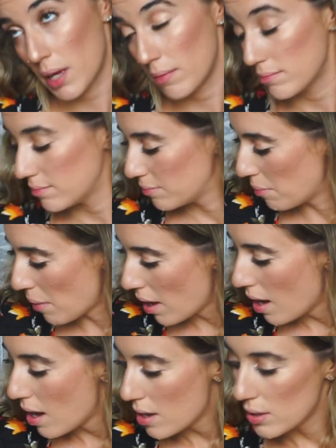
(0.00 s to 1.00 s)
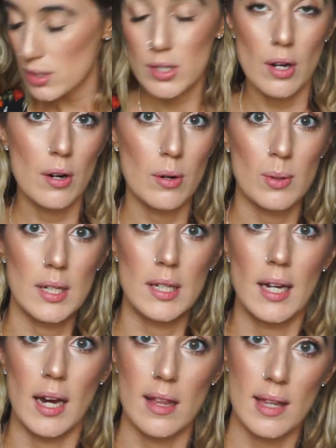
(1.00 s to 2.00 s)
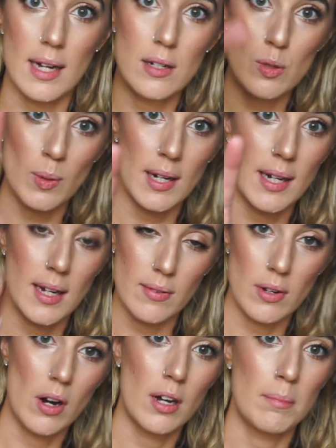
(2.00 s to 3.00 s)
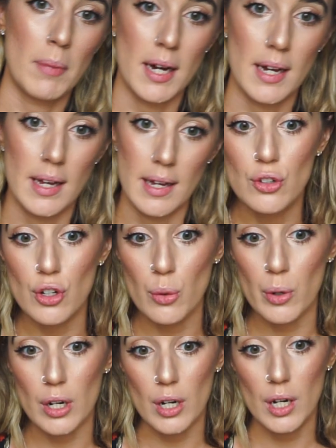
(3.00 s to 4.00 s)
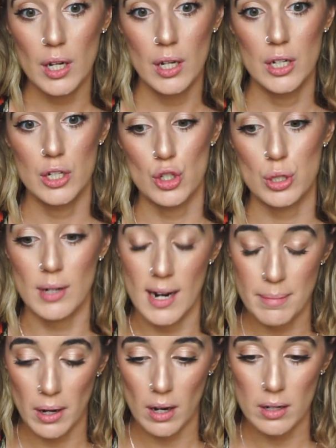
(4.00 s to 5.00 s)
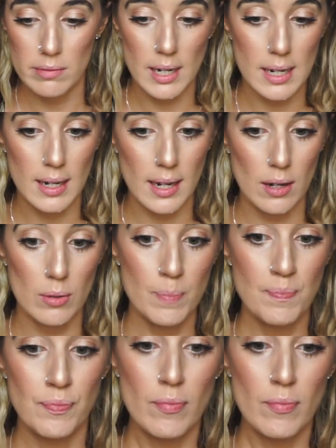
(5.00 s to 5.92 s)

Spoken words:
me. So yeah, that is what I have on my newer tripod right now.